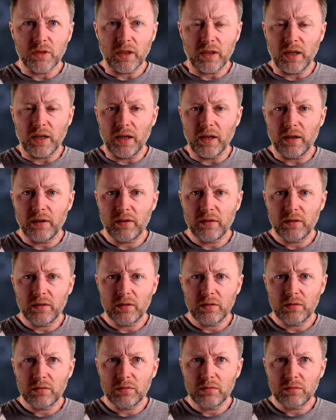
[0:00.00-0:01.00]
Like that.
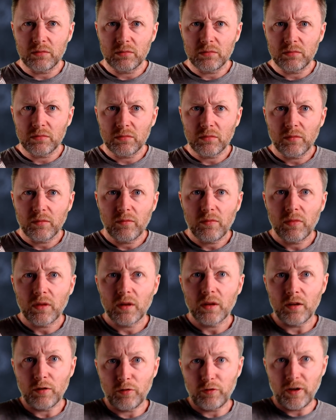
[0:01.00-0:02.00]

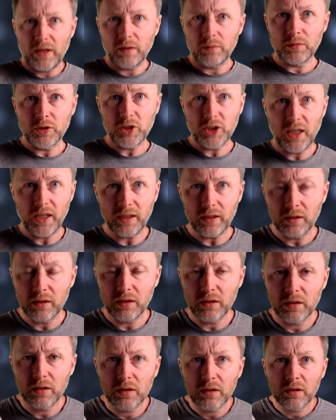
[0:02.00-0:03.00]
The phantom shagger.
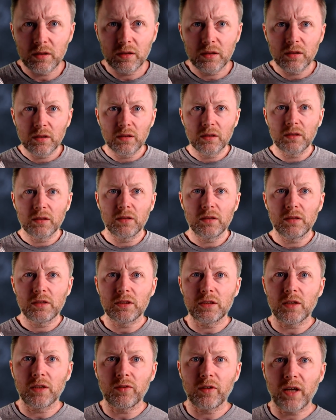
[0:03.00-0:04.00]

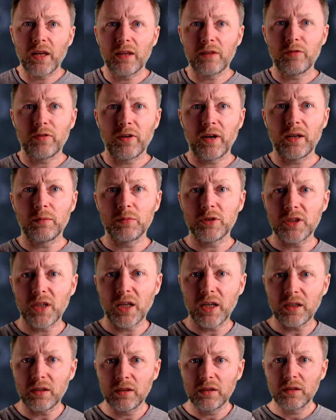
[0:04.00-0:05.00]
Do you ever get the phantom
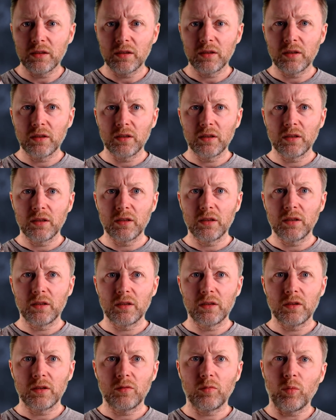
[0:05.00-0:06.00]
shagger?
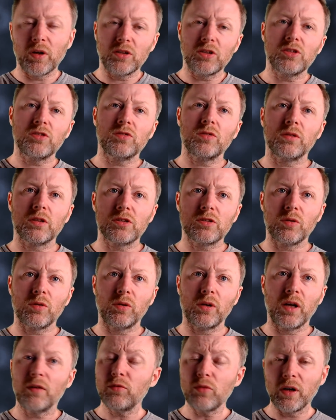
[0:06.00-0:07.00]
Where you're just sort of
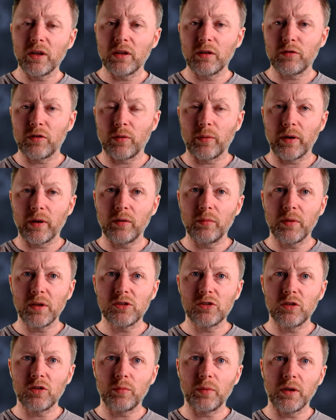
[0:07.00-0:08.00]
stoning. I've not had it for a while,
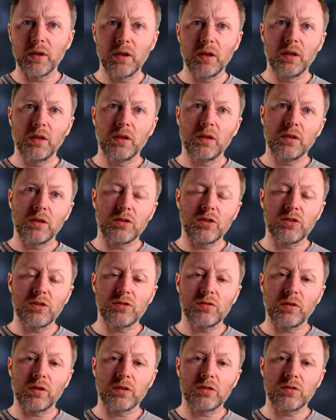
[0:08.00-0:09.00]
mind you, but you're
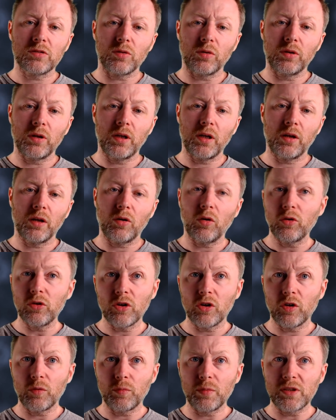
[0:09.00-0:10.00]
just sort of stoning there. Or
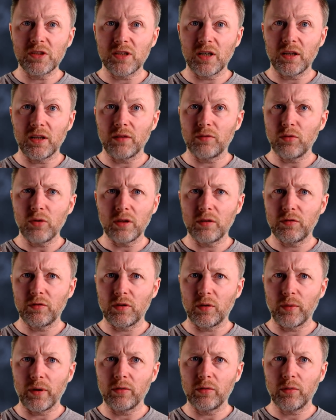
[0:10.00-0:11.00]
you could be sitting. I've not had it
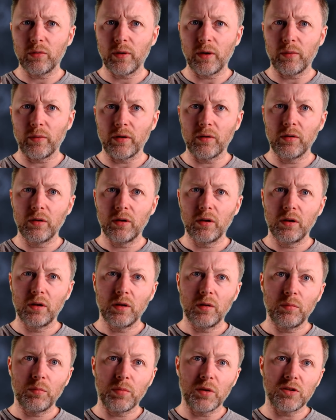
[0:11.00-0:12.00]
for a while, quite a while.
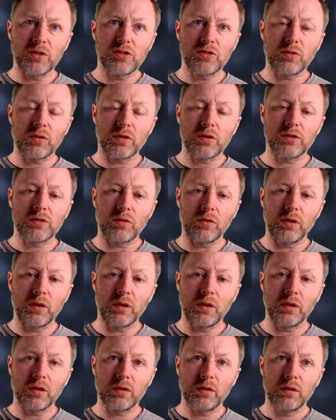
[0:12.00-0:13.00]
But you're just sort of
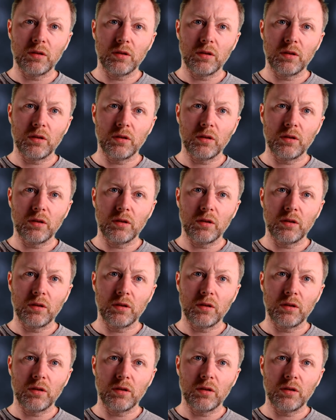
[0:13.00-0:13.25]
stoning there.